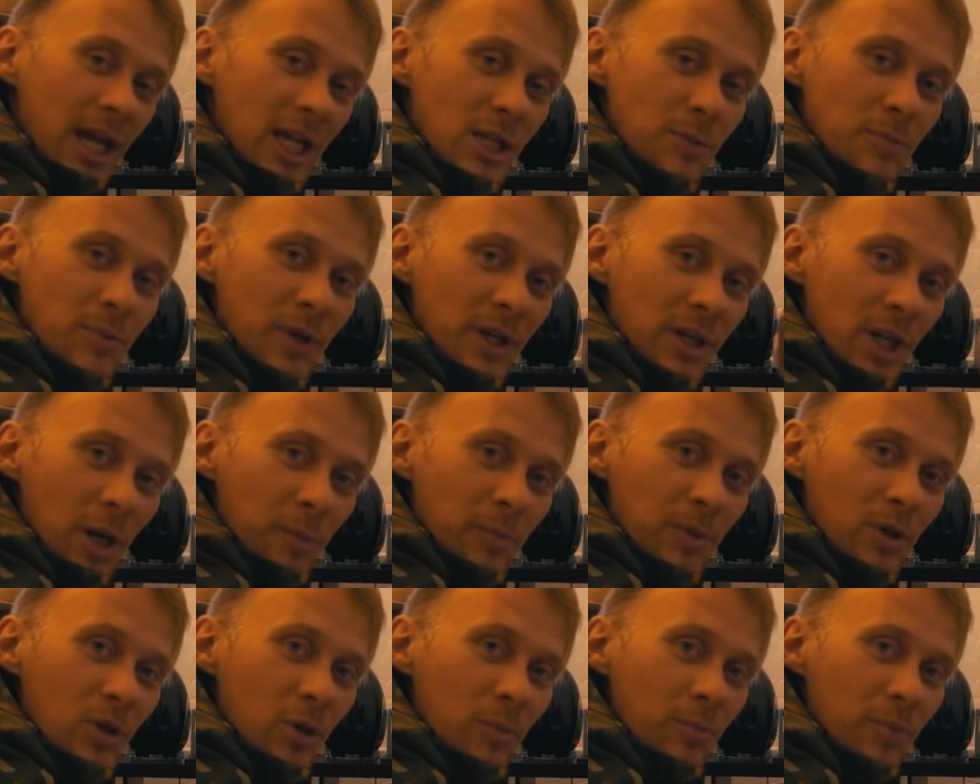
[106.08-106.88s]
HP and
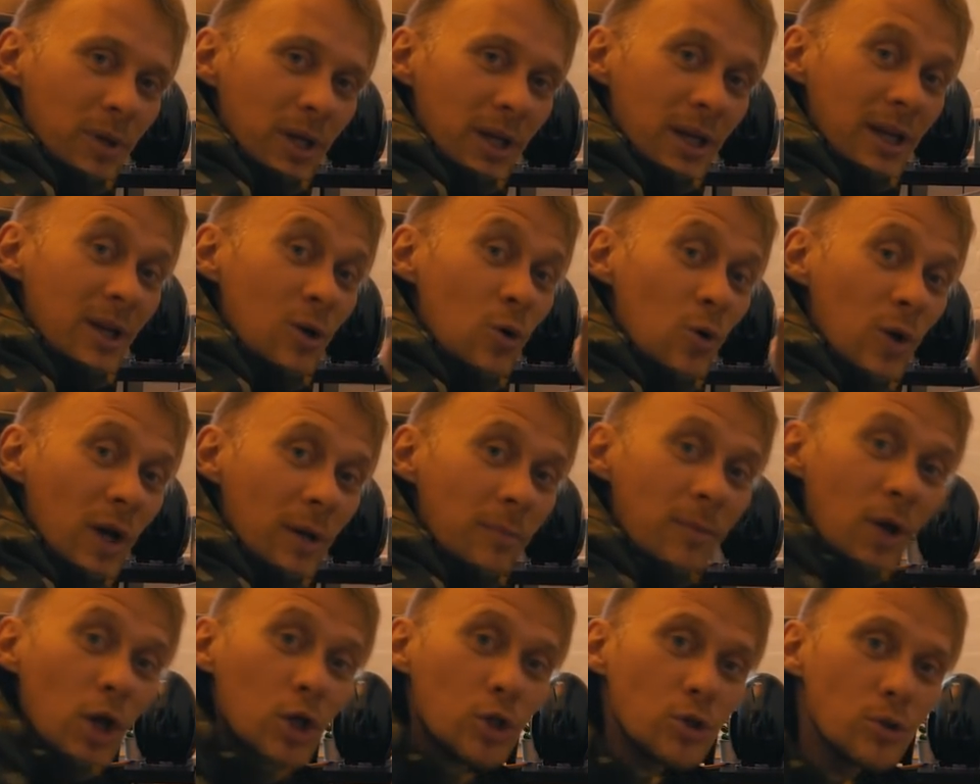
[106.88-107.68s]
Jarppi competing, who
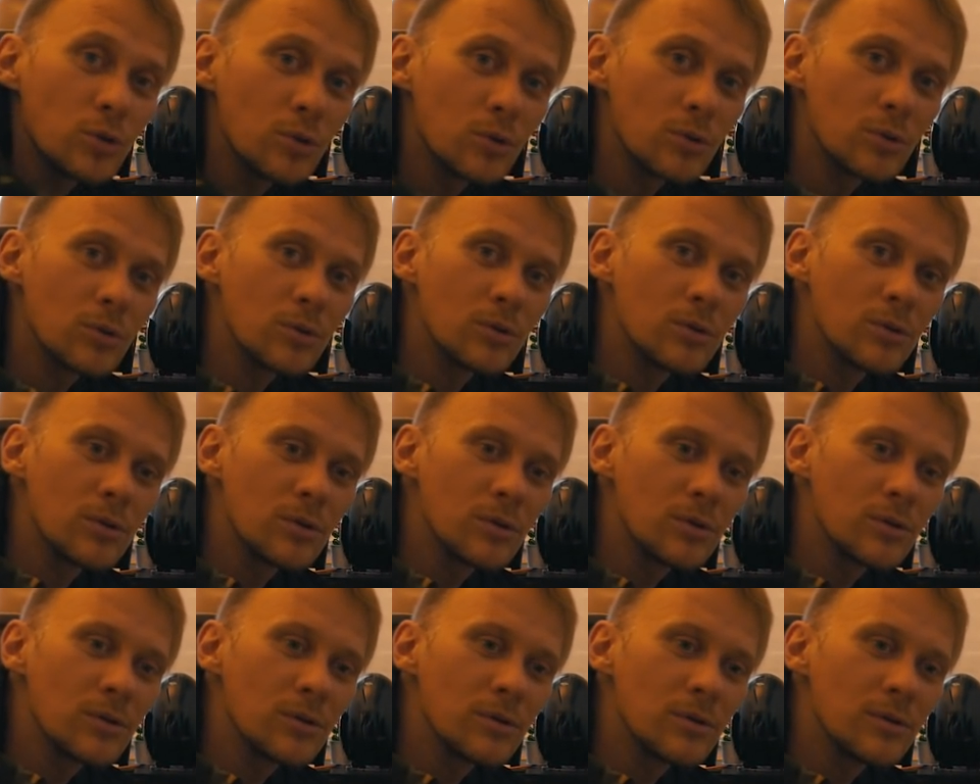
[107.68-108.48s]
can make...
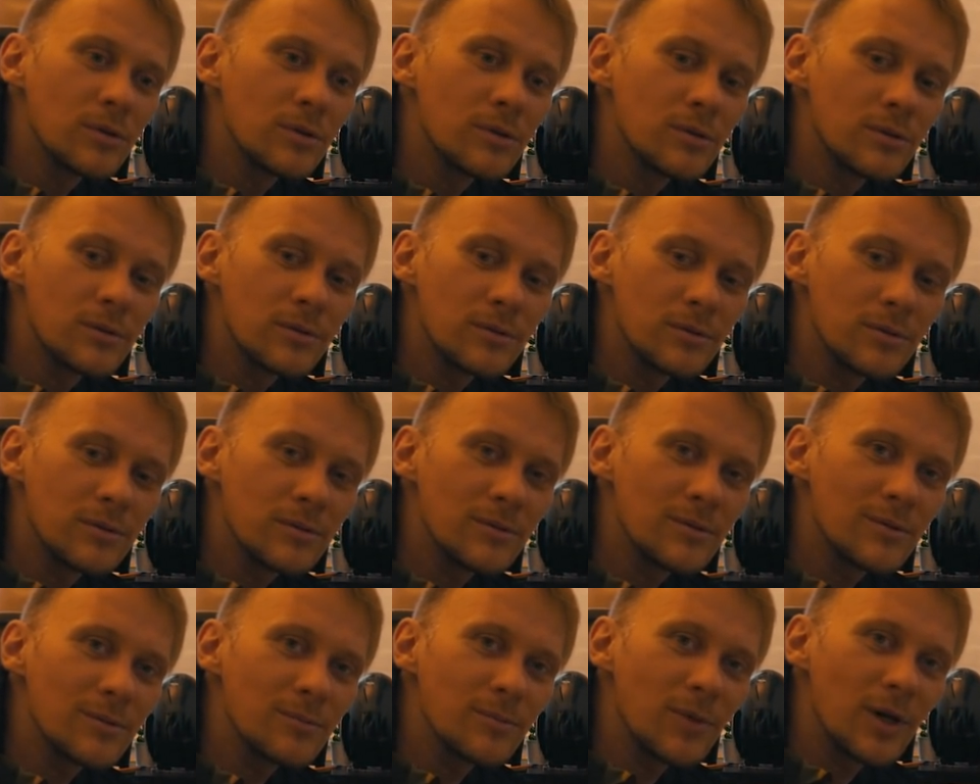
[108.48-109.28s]

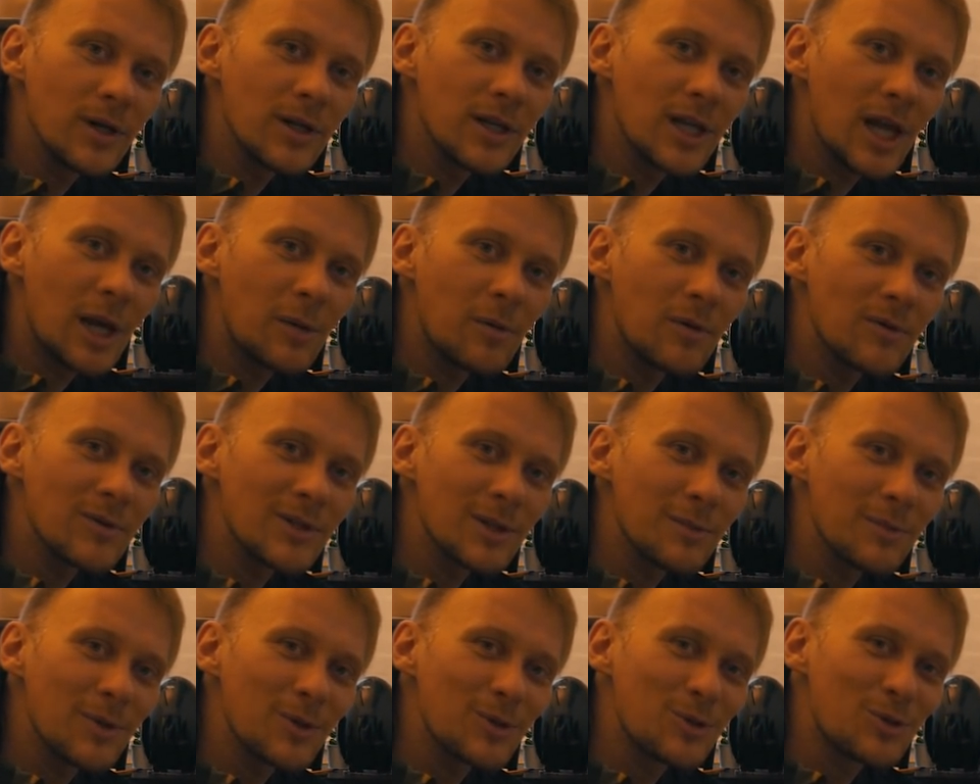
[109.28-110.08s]
My camera
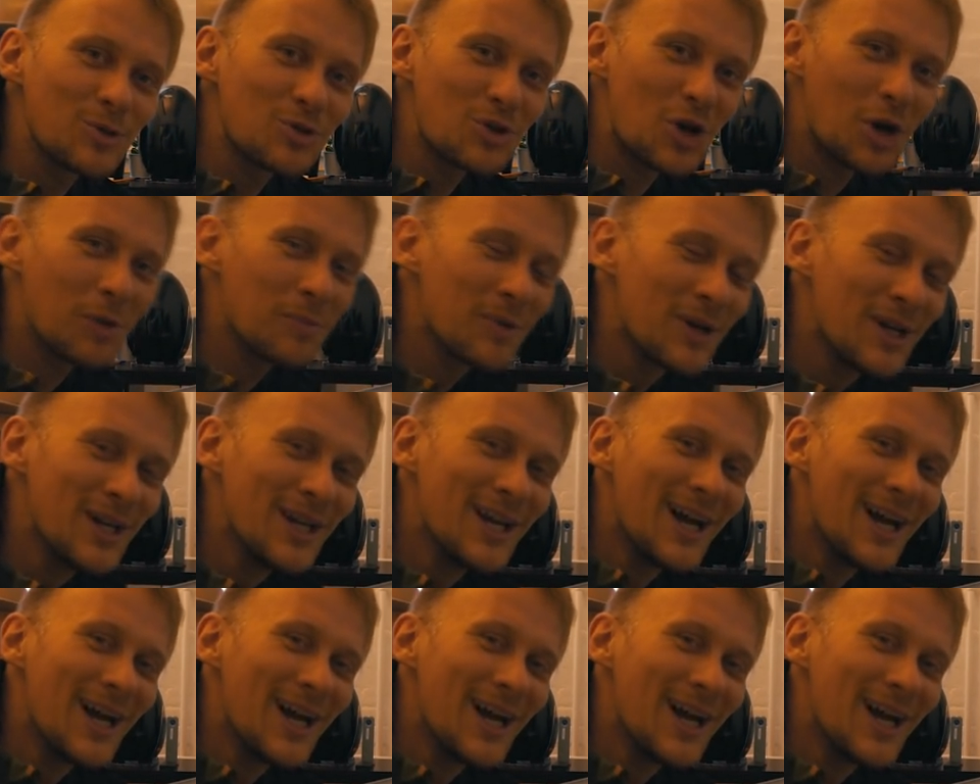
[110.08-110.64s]
is about to drop.